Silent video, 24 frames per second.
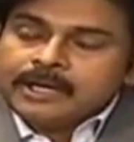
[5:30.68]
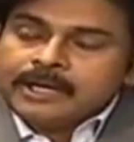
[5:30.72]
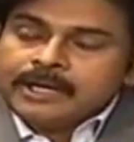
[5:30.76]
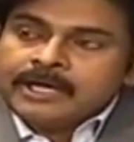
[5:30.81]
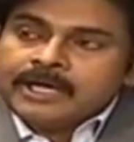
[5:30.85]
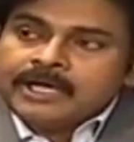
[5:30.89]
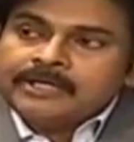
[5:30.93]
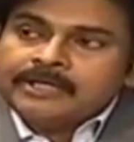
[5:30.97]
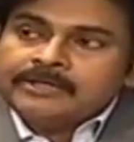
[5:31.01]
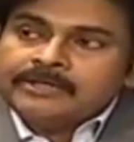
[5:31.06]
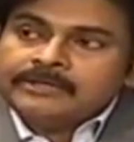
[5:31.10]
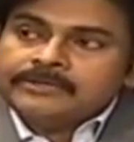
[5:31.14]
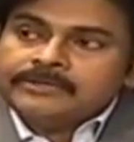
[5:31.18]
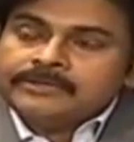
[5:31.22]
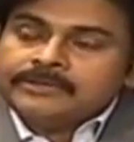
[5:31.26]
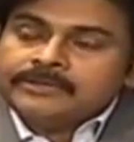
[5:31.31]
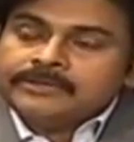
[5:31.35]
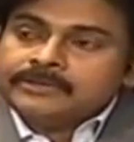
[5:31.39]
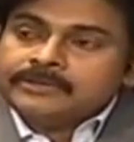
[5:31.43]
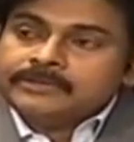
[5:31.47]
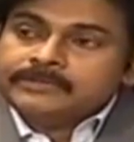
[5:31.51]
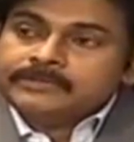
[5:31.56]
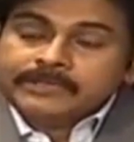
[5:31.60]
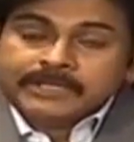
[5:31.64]
and
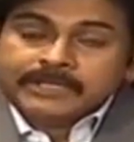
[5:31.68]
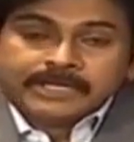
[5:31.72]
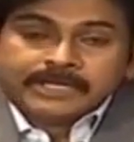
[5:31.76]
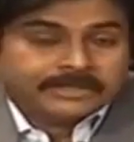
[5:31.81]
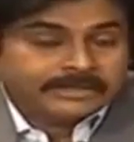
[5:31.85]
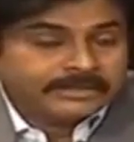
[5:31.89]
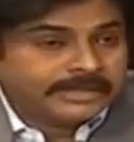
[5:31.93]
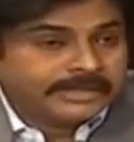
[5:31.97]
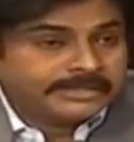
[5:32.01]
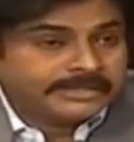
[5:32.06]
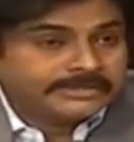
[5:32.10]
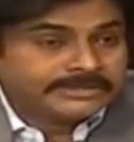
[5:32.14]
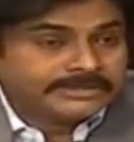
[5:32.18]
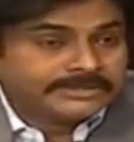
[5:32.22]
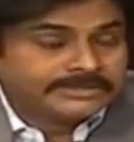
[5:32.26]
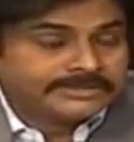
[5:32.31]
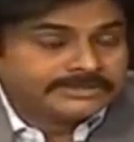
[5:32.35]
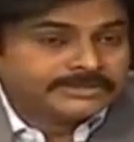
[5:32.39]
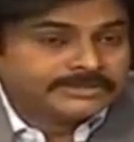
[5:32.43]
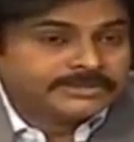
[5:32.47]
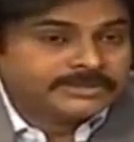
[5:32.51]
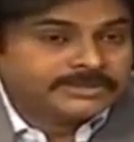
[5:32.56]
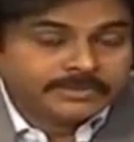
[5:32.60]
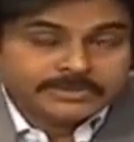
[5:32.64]
uh, he had a
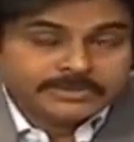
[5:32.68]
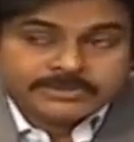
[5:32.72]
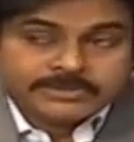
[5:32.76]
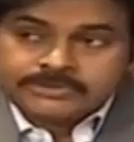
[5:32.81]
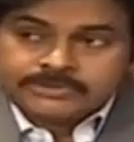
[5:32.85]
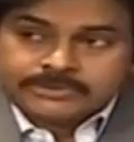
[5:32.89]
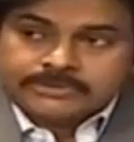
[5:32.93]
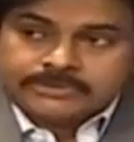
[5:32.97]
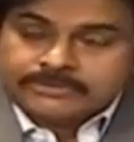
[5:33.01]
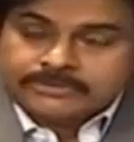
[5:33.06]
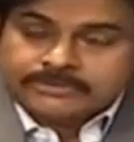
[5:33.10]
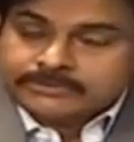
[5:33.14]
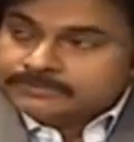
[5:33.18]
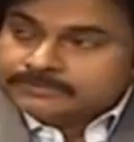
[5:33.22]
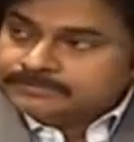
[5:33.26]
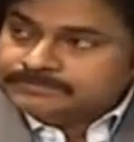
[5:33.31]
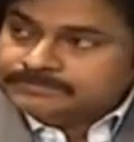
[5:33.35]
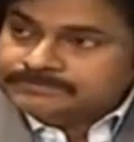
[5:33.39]
licensed pistol.